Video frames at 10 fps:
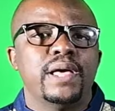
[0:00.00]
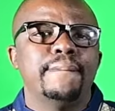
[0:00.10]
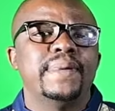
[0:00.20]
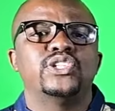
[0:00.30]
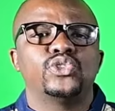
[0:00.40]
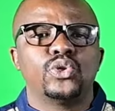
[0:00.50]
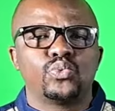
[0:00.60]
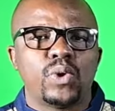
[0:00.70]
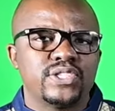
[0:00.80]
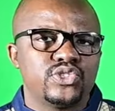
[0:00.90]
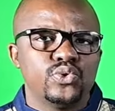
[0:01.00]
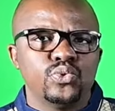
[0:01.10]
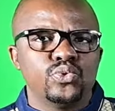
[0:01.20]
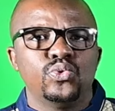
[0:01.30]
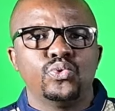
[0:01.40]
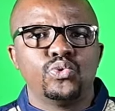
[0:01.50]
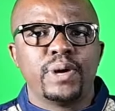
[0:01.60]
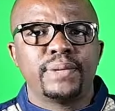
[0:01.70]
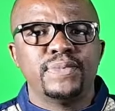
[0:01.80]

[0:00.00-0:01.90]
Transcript: make short ones, you might